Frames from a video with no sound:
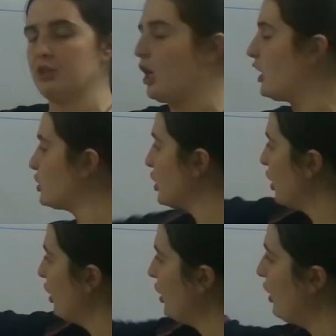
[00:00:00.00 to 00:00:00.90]
charge
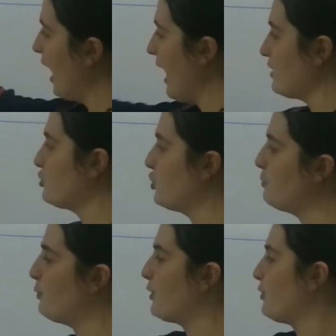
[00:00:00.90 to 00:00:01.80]
at
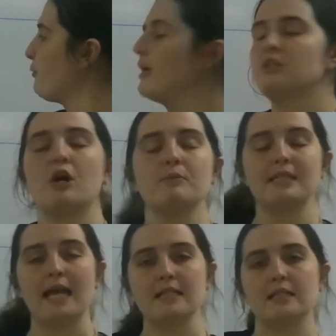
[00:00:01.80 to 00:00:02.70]
2.3 times
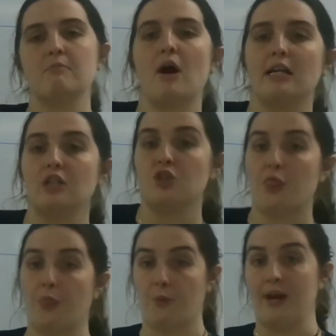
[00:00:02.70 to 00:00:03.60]
10 to the minus
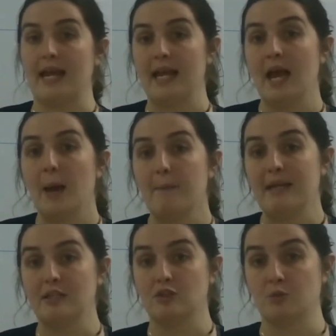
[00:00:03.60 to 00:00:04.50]
3
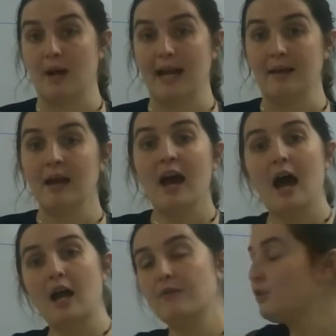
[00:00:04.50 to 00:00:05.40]
meters away.
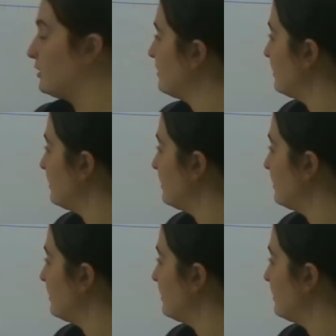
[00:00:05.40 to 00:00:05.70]
And I've got the